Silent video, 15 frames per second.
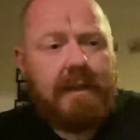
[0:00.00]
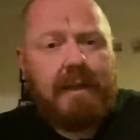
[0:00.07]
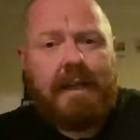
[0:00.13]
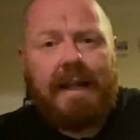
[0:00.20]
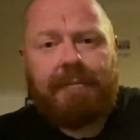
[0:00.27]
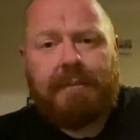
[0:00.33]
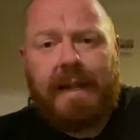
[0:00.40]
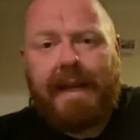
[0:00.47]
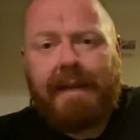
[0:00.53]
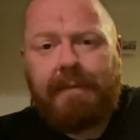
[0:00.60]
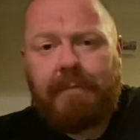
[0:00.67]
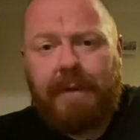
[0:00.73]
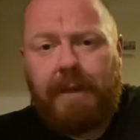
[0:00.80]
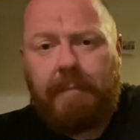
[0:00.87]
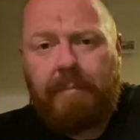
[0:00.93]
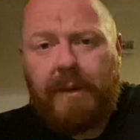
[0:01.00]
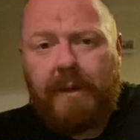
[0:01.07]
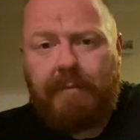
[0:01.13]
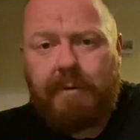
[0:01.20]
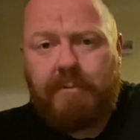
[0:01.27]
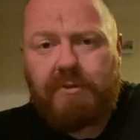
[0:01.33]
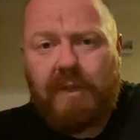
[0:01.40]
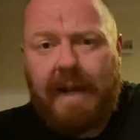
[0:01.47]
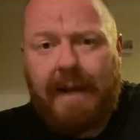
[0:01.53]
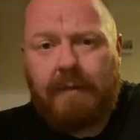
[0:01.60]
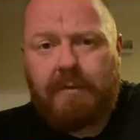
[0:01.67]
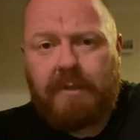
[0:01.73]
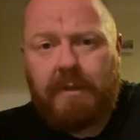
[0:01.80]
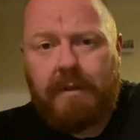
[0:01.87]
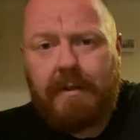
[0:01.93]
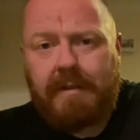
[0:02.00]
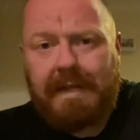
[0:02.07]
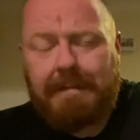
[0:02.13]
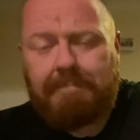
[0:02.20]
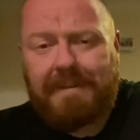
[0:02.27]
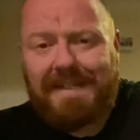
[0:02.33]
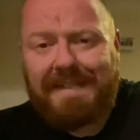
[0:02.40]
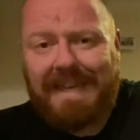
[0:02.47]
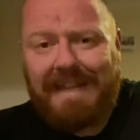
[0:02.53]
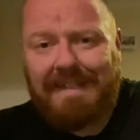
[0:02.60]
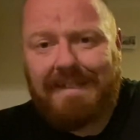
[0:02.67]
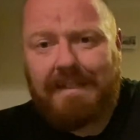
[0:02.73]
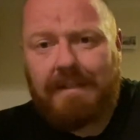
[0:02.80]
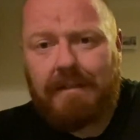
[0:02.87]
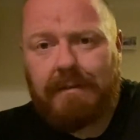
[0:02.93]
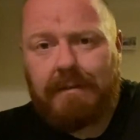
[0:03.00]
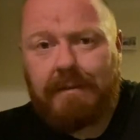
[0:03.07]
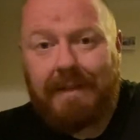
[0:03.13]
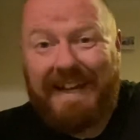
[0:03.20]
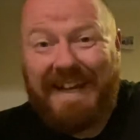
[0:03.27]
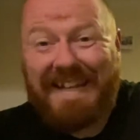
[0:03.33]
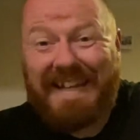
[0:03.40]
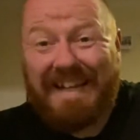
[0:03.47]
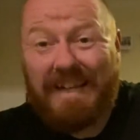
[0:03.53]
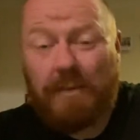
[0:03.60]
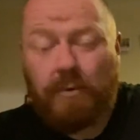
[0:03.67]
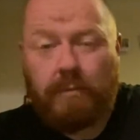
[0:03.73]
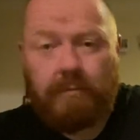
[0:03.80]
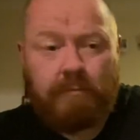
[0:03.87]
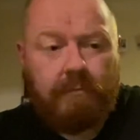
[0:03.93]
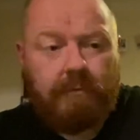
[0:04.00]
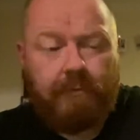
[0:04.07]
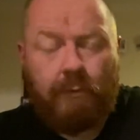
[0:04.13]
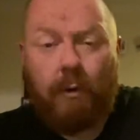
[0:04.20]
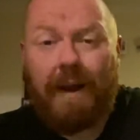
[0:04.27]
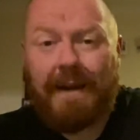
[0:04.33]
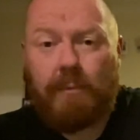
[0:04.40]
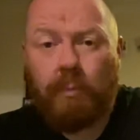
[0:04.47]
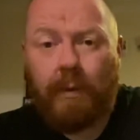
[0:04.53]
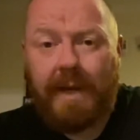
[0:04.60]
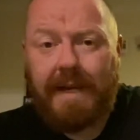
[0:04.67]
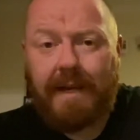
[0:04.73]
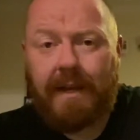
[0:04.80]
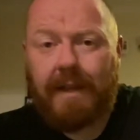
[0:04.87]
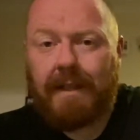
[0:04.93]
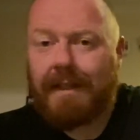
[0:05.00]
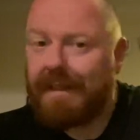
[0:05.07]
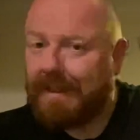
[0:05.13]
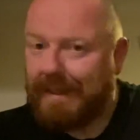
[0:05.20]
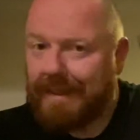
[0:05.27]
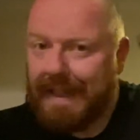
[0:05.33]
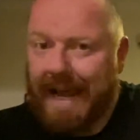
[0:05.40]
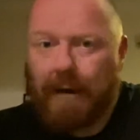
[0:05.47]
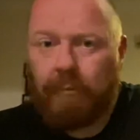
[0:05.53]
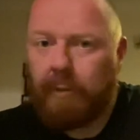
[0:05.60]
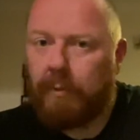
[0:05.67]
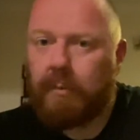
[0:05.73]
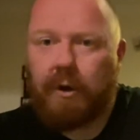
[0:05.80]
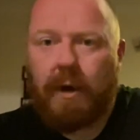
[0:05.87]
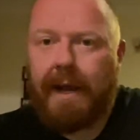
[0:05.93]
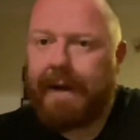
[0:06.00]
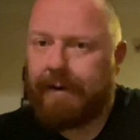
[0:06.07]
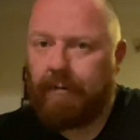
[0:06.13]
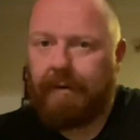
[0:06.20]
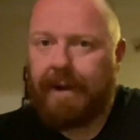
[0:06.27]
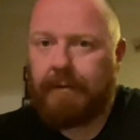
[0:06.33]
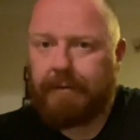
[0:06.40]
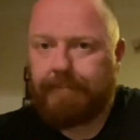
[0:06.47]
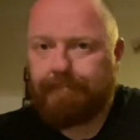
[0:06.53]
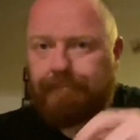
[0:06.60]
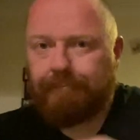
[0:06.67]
Love Lane, Imperial Stout, 10% in Lidl for a week. That will not hang around.